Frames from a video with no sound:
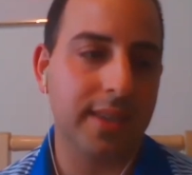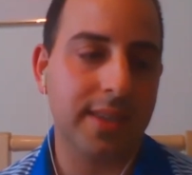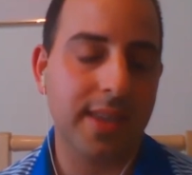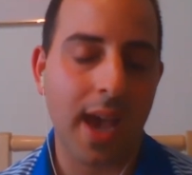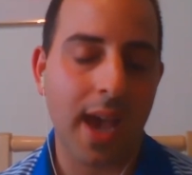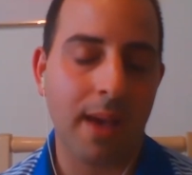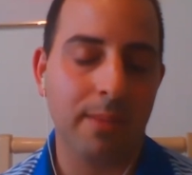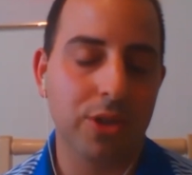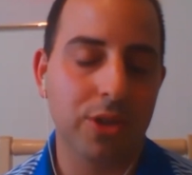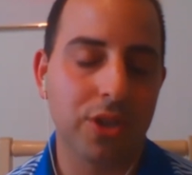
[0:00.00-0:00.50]

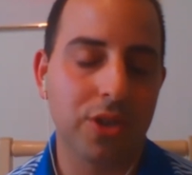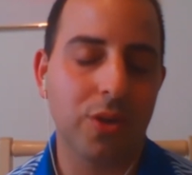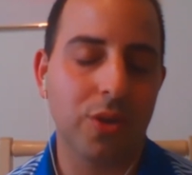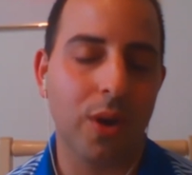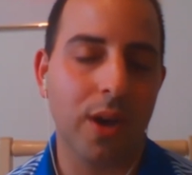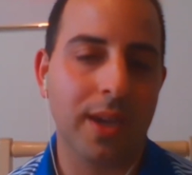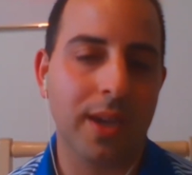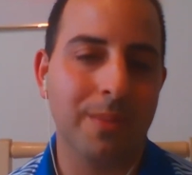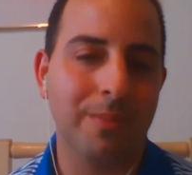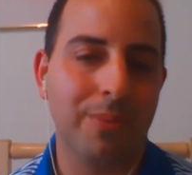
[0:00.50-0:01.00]
established
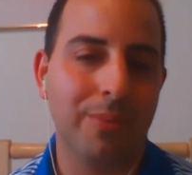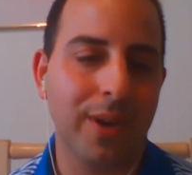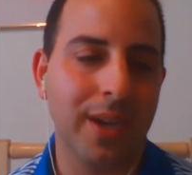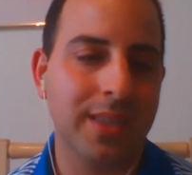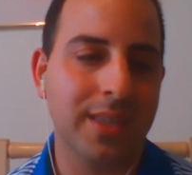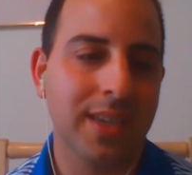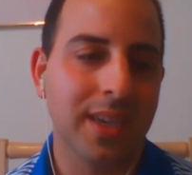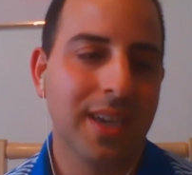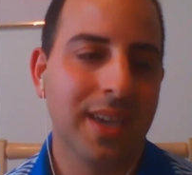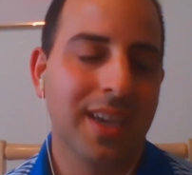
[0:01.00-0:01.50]
talking
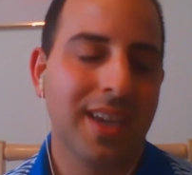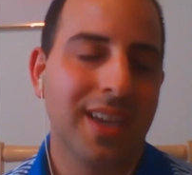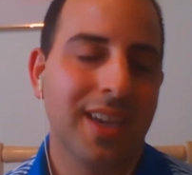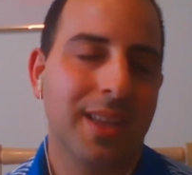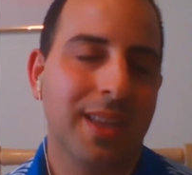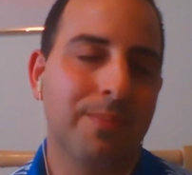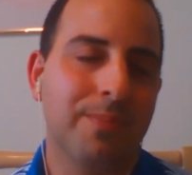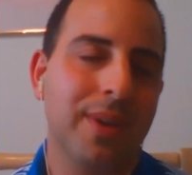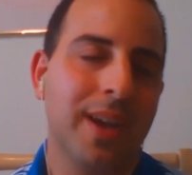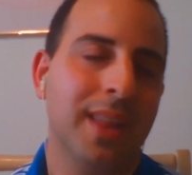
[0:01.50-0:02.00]
points.
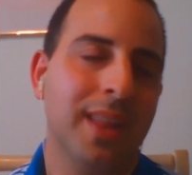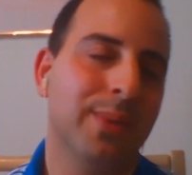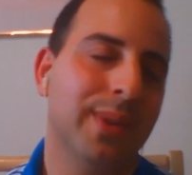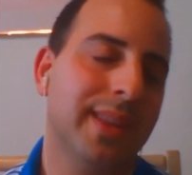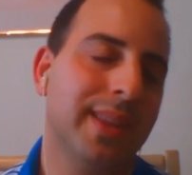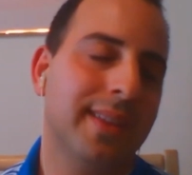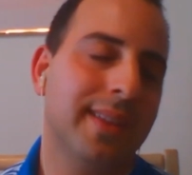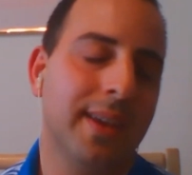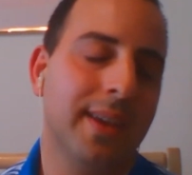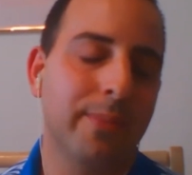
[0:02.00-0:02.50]
The problem with
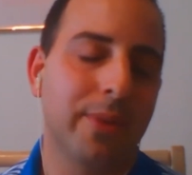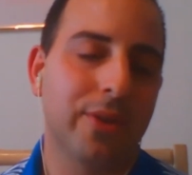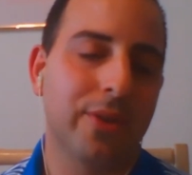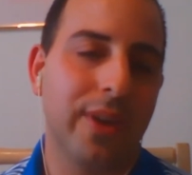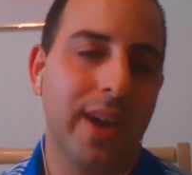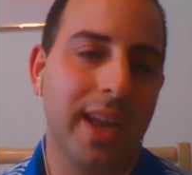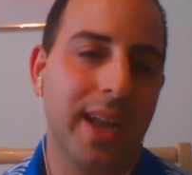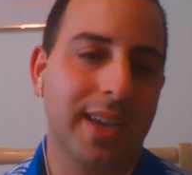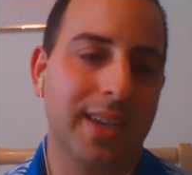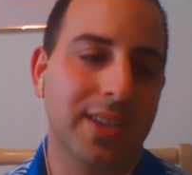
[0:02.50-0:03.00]
the
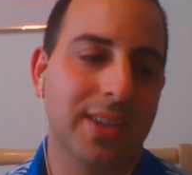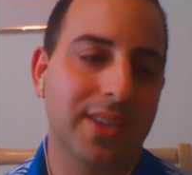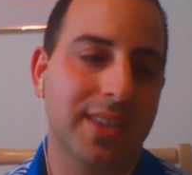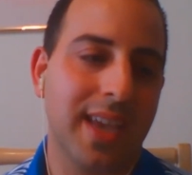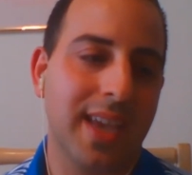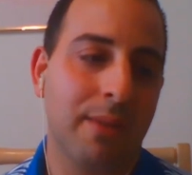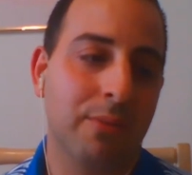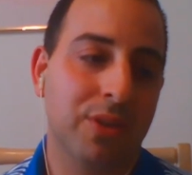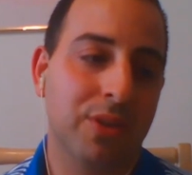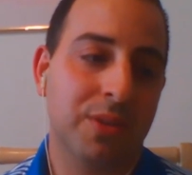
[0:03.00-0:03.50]
Democratic
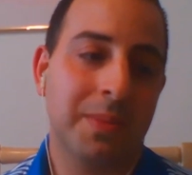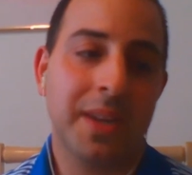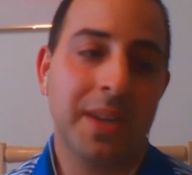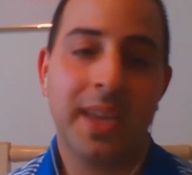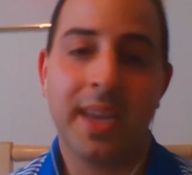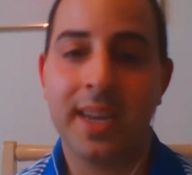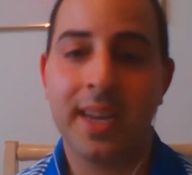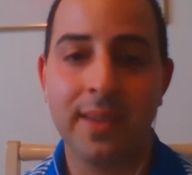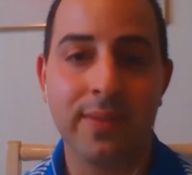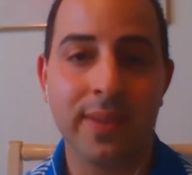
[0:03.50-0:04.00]
establishment
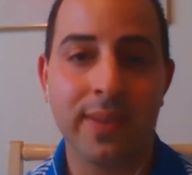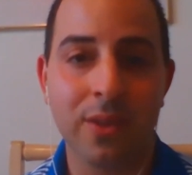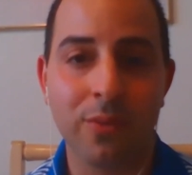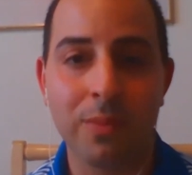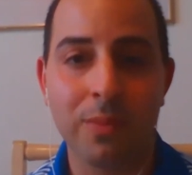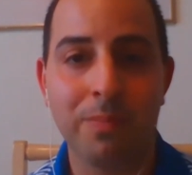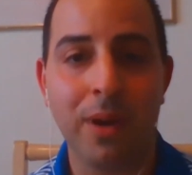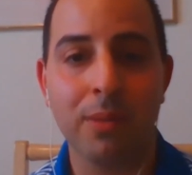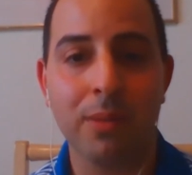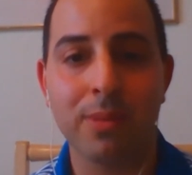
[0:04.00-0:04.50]
and even the
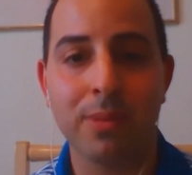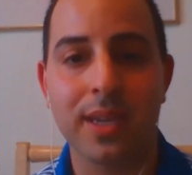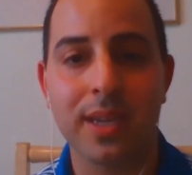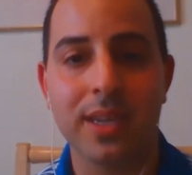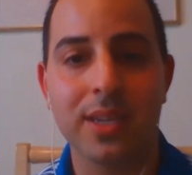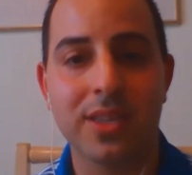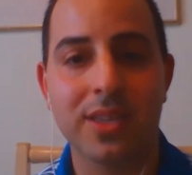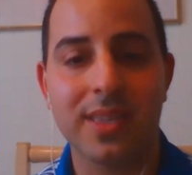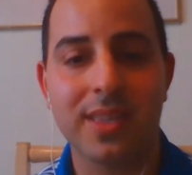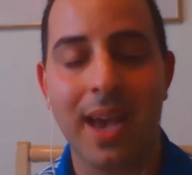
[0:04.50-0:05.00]
Republican
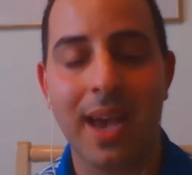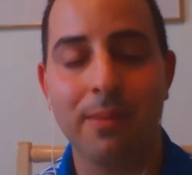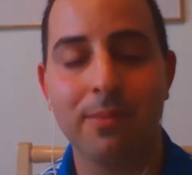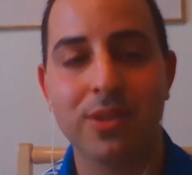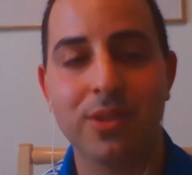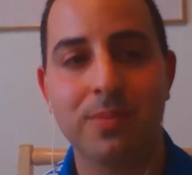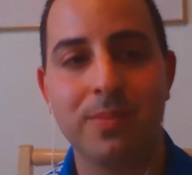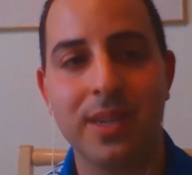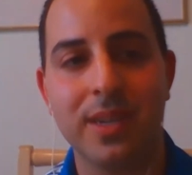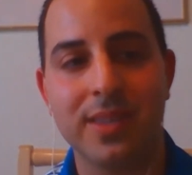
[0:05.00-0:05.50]

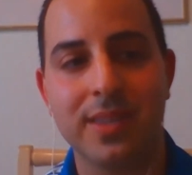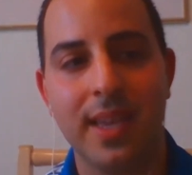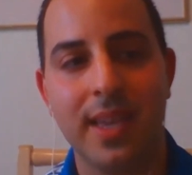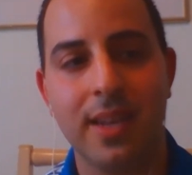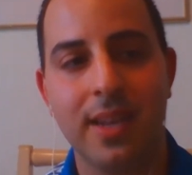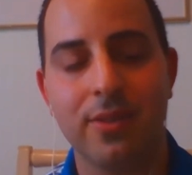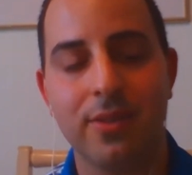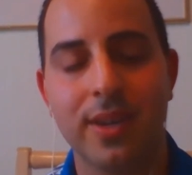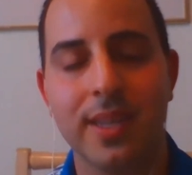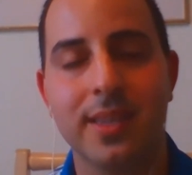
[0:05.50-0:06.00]
establishment is they
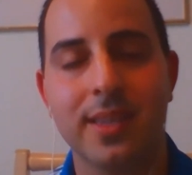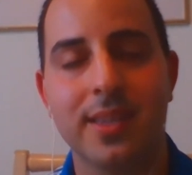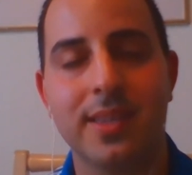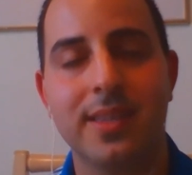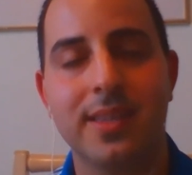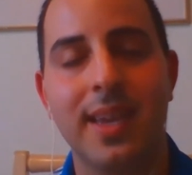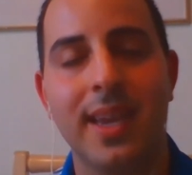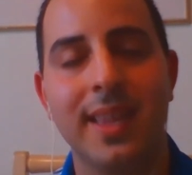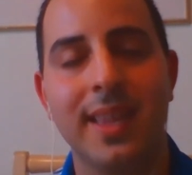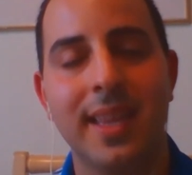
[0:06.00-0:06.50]
don't
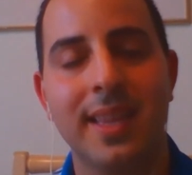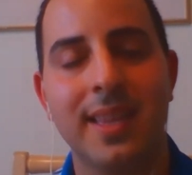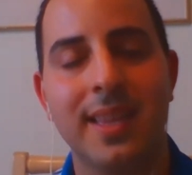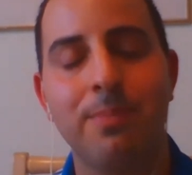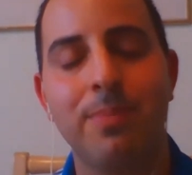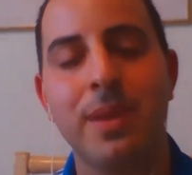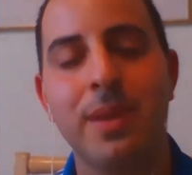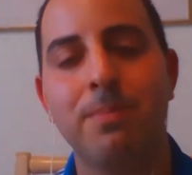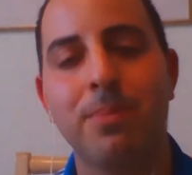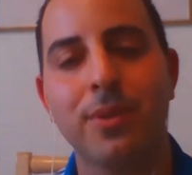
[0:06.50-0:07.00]
understand that the
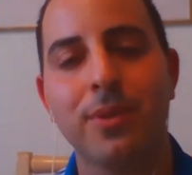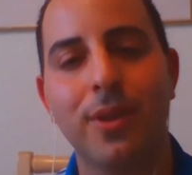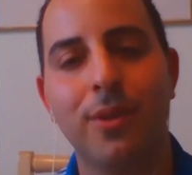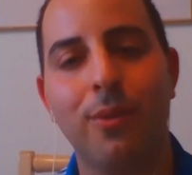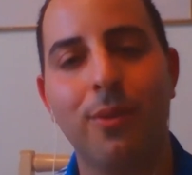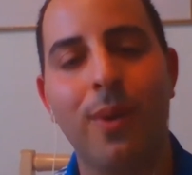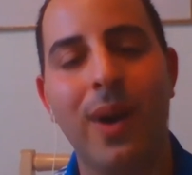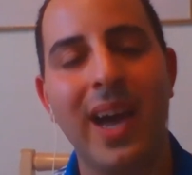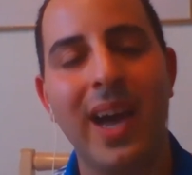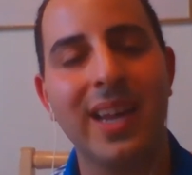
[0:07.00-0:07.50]
people
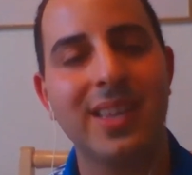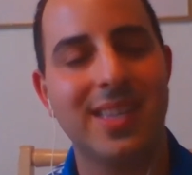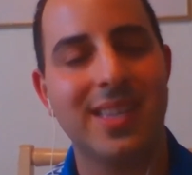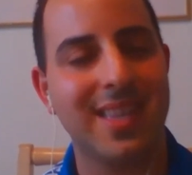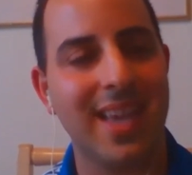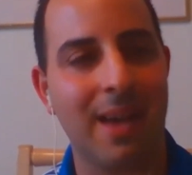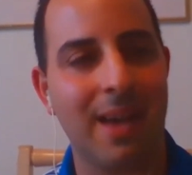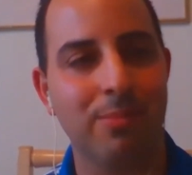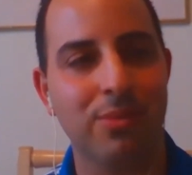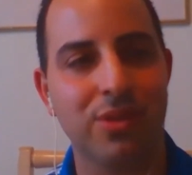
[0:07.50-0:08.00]
don't want
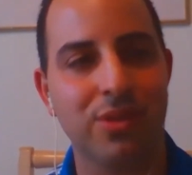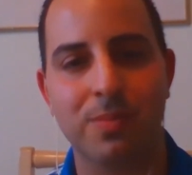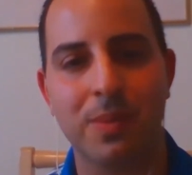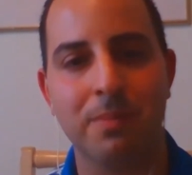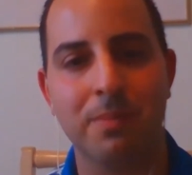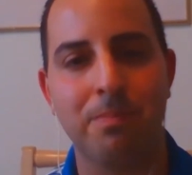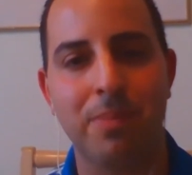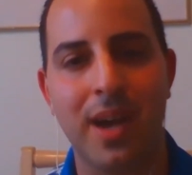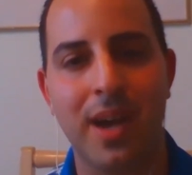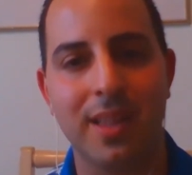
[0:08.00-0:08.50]

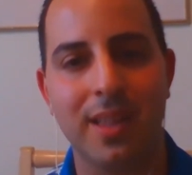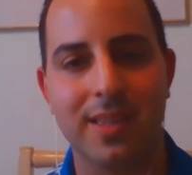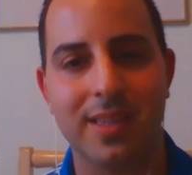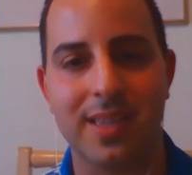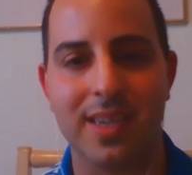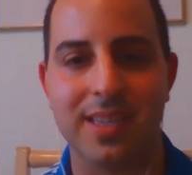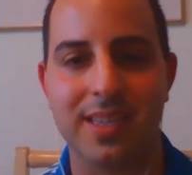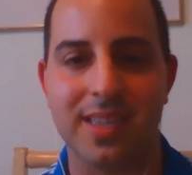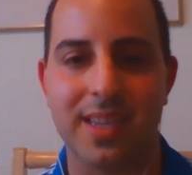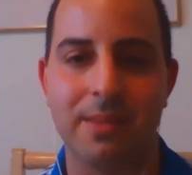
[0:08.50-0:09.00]
establishment
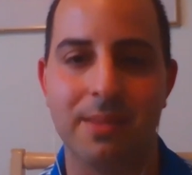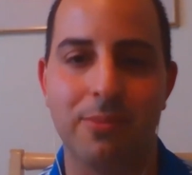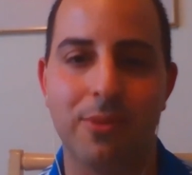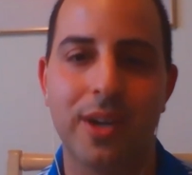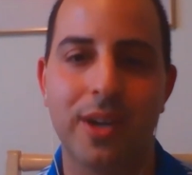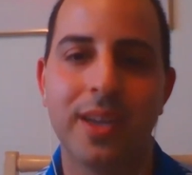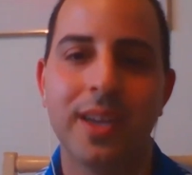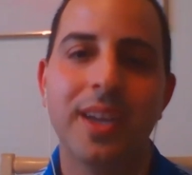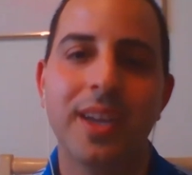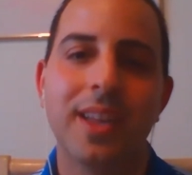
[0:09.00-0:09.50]
politics anymore.